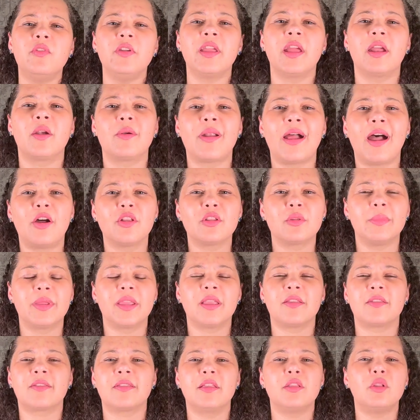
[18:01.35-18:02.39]
around
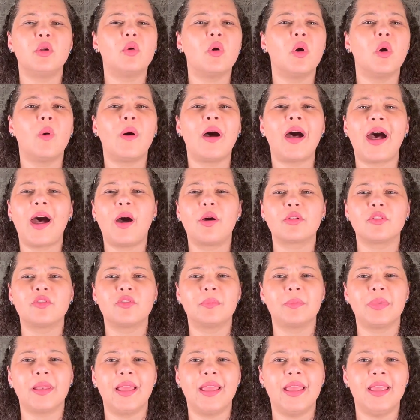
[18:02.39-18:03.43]
because they don't go out of
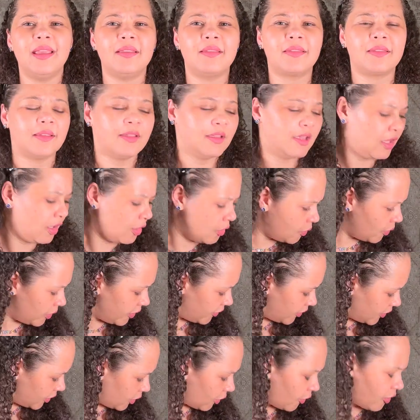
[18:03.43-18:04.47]
place. With
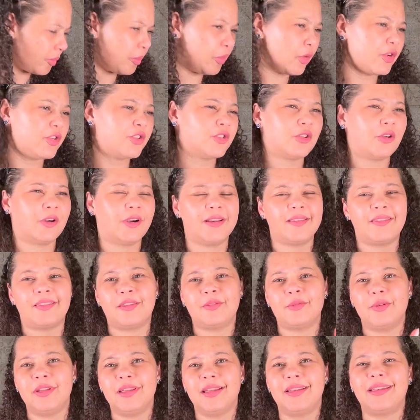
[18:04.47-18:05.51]
those boy shorts
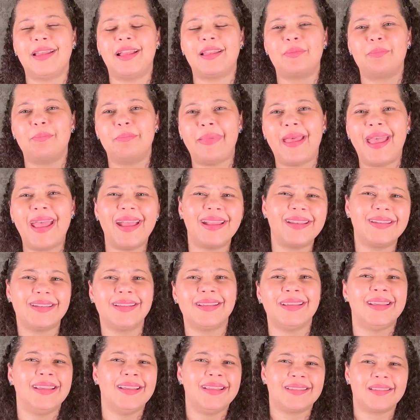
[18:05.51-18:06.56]
and that pad,
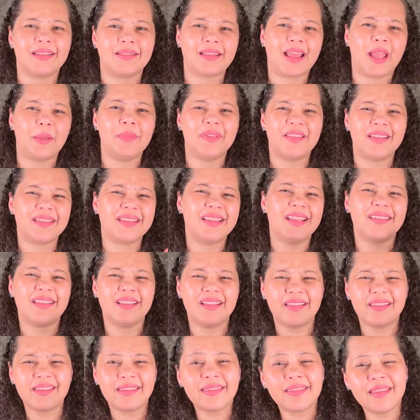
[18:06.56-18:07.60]
sometimes it
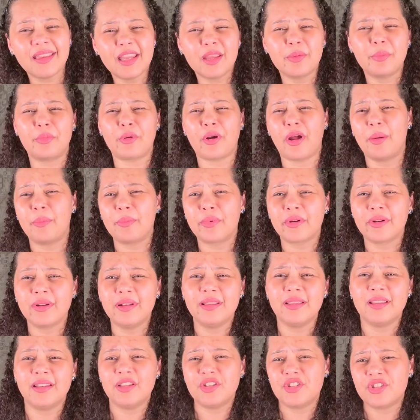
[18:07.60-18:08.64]
doesn't stick
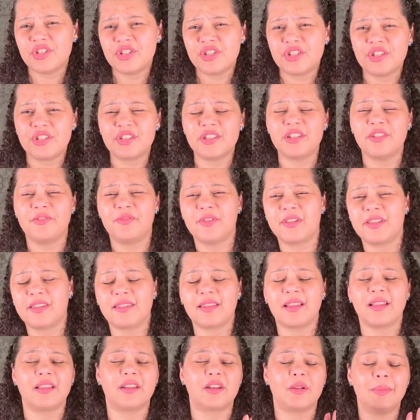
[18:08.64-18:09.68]
properly and it shifts
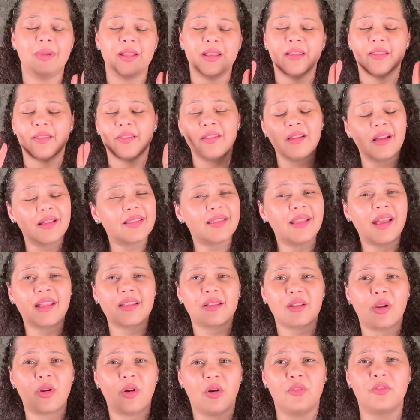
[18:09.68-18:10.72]
a little bit. It's not
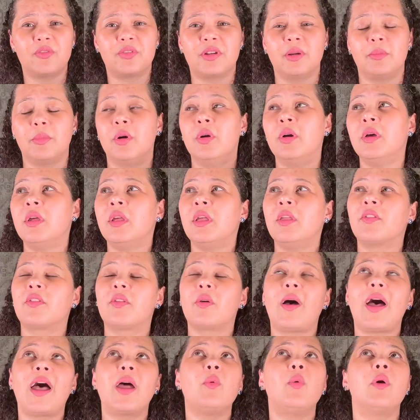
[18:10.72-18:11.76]
that comfortable. So
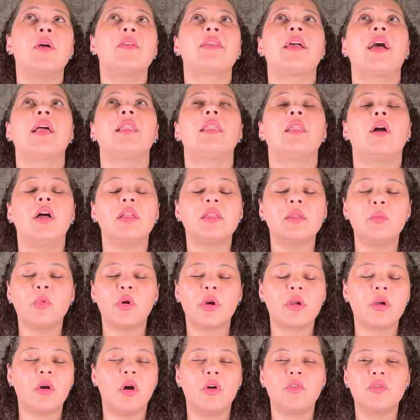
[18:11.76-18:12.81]
I was a lot more
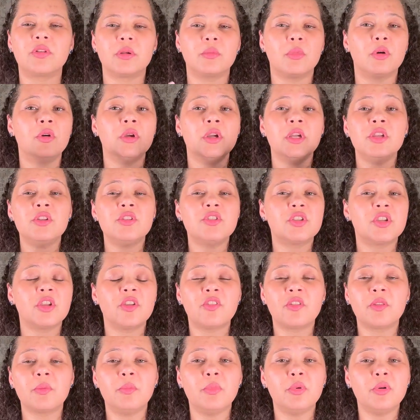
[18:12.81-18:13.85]
comfortable
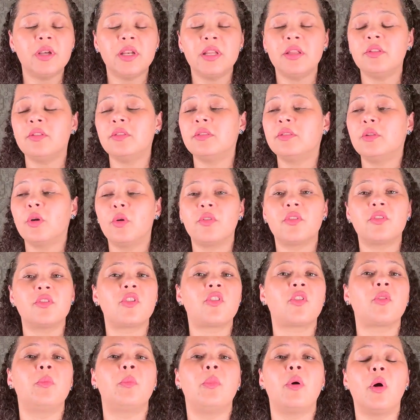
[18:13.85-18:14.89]
just putting those
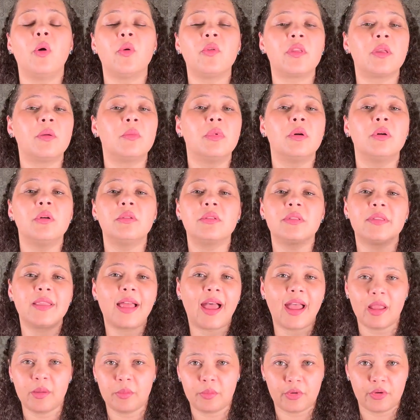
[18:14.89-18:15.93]
disposable
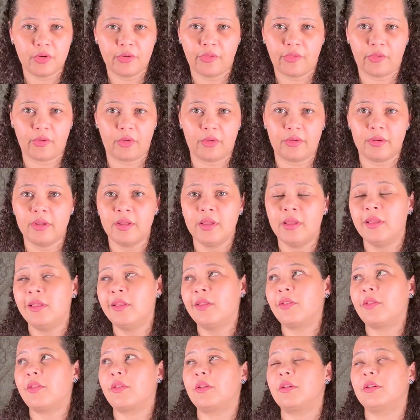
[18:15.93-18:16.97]
diapers on.
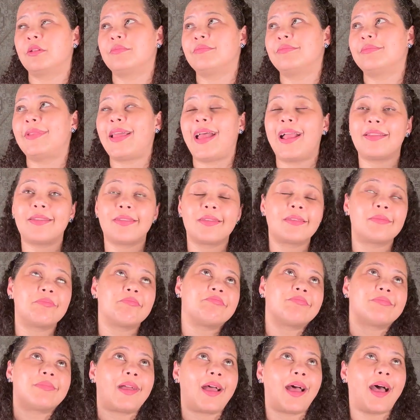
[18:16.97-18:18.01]
So that's
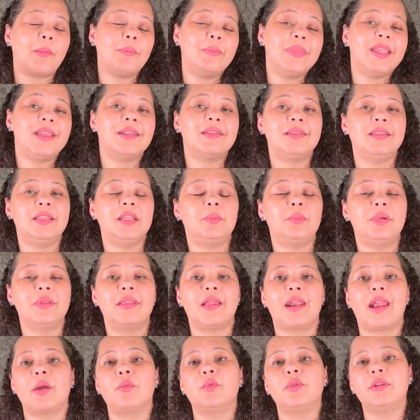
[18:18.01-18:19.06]
a big tip that
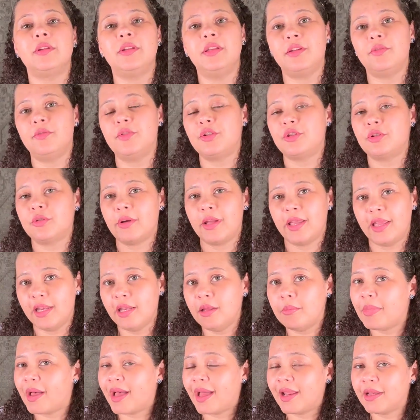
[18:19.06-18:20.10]
I would give it to
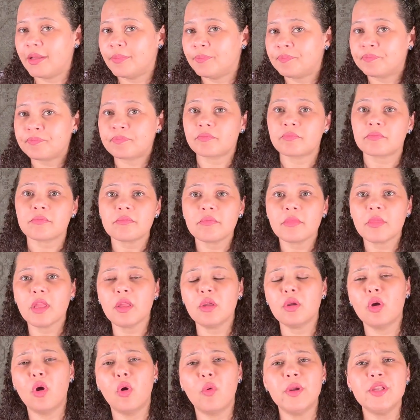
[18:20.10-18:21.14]
anybody
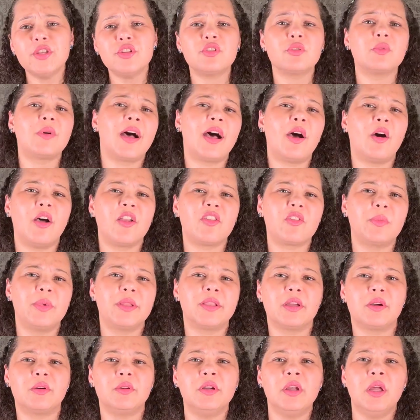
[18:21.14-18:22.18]
going to a
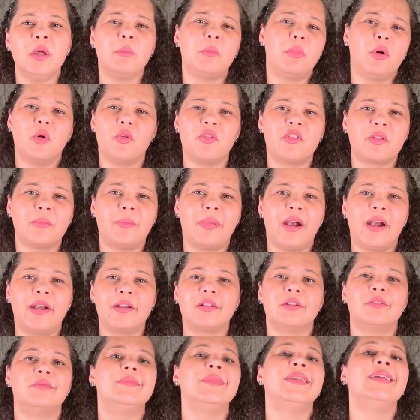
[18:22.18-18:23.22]
hospital
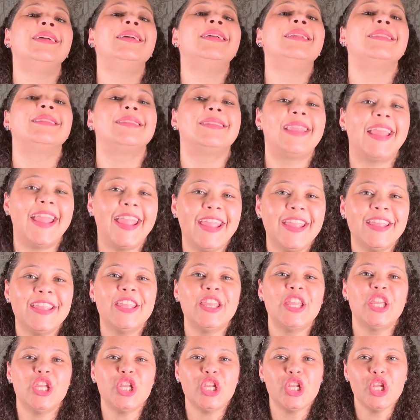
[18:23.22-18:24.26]
postpartum. Take
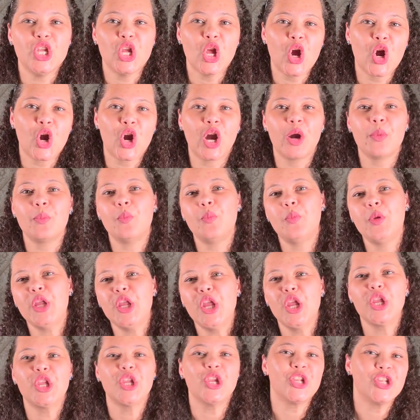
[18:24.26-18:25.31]
your
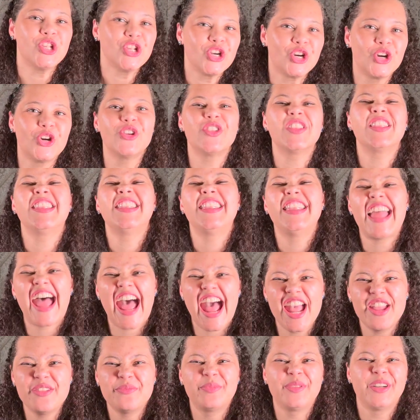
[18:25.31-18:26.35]
big girl
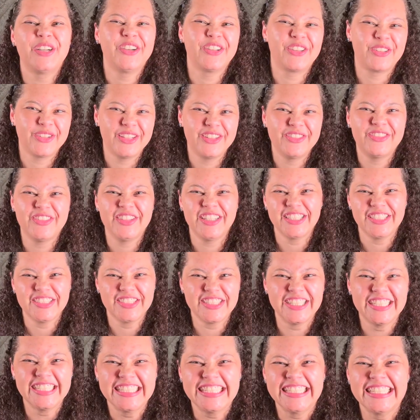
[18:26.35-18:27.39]
diapers with
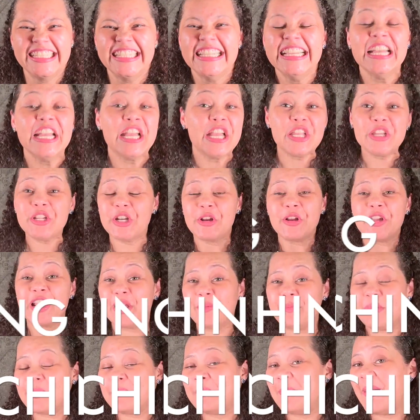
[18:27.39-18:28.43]
you. You're gonna
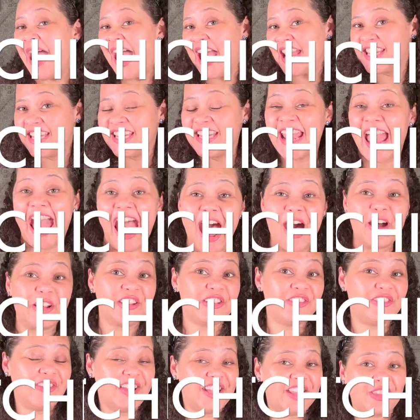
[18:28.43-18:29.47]
be matching
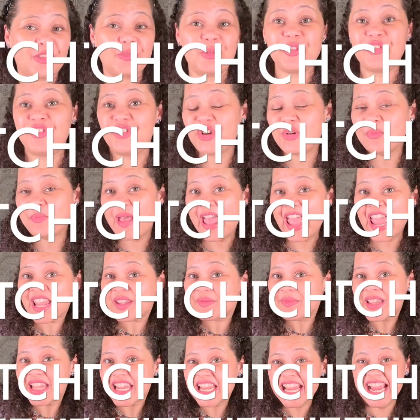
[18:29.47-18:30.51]
outfits with your
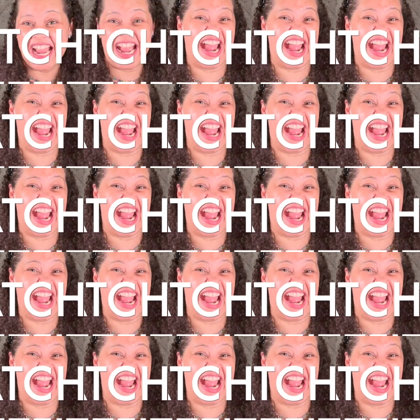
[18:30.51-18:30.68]
baby.